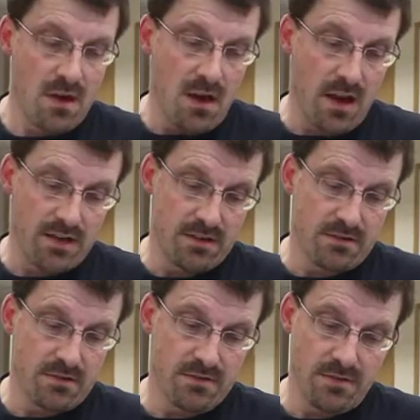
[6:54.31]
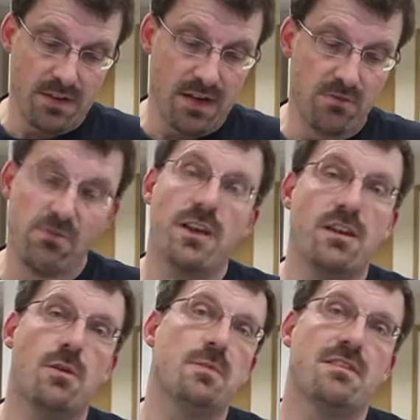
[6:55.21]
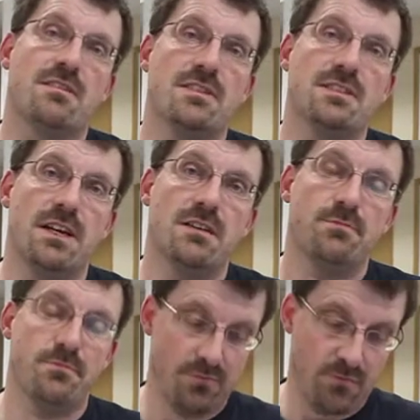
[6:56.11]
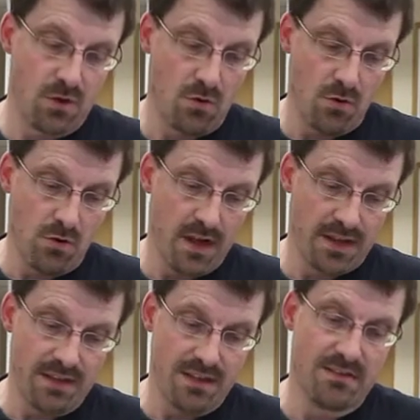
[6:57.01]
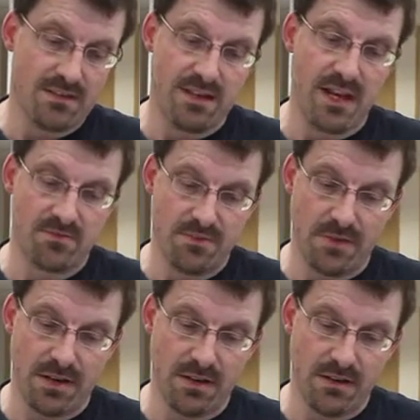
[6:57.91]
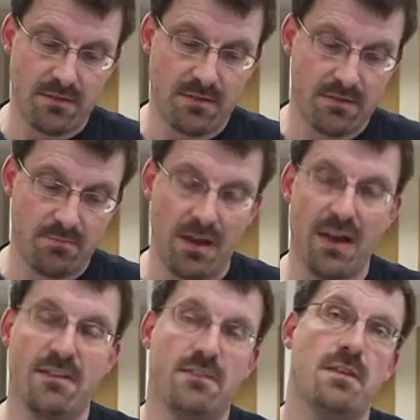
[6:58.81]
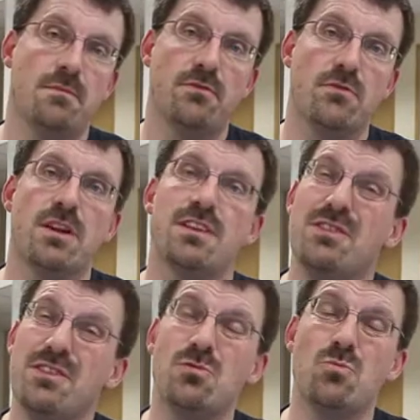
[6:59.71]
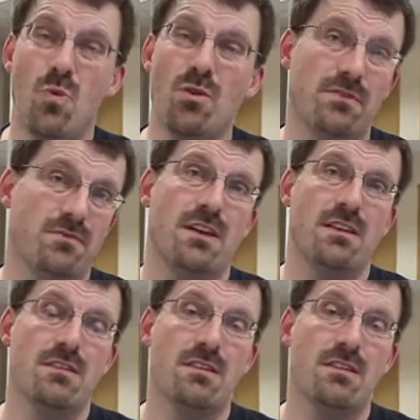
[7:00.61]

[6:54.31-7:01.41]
I can do that, or I can copy the slides down, or I can listen to the lecture and make notes. But as I said before, I can only do one of these.